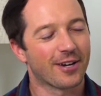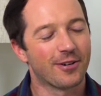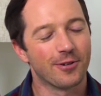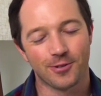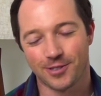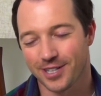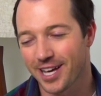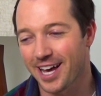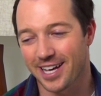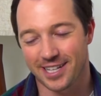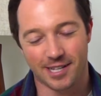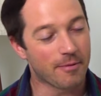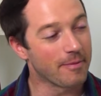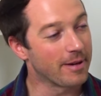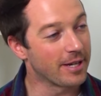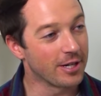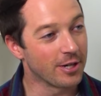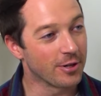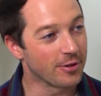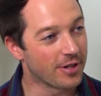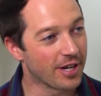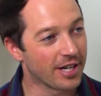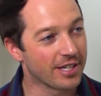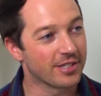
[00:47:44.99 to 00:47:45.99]
cool. Yeah. I mean,
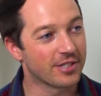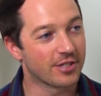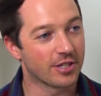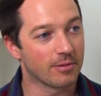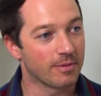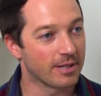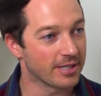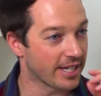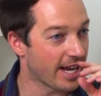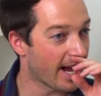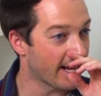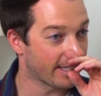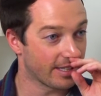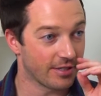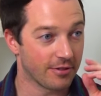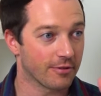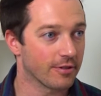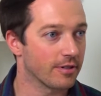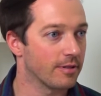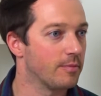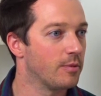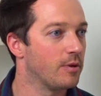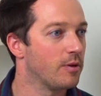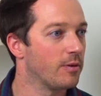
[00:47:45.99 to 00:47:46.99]
you've done so much acting.
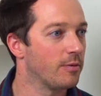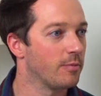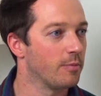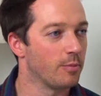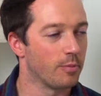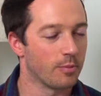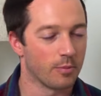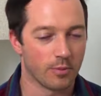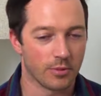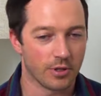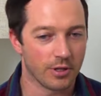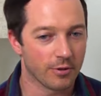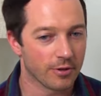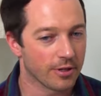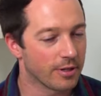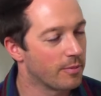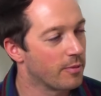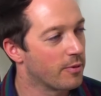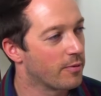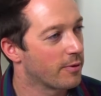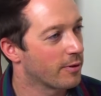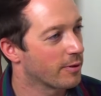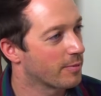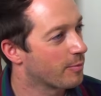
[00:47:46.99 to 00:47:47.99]
You were in a
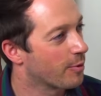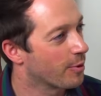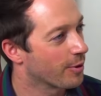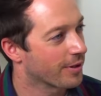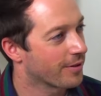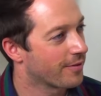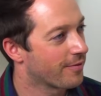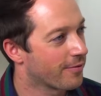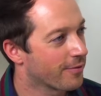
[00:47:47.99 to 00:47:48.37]
movie with Morgan